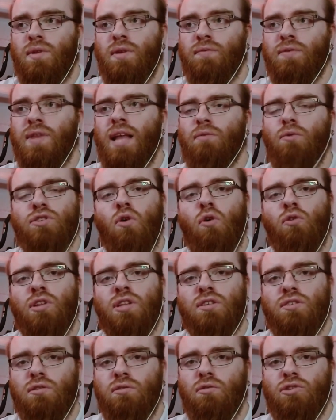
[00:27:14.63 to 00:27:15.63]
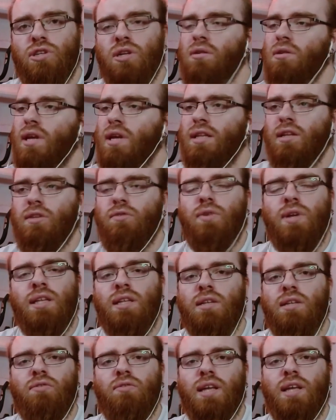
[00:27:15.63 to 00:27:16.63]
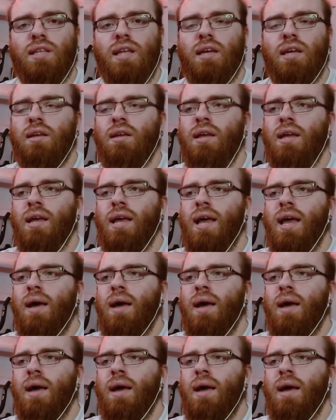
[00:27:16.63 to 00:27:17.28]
If that was only the solution, he did the right thing.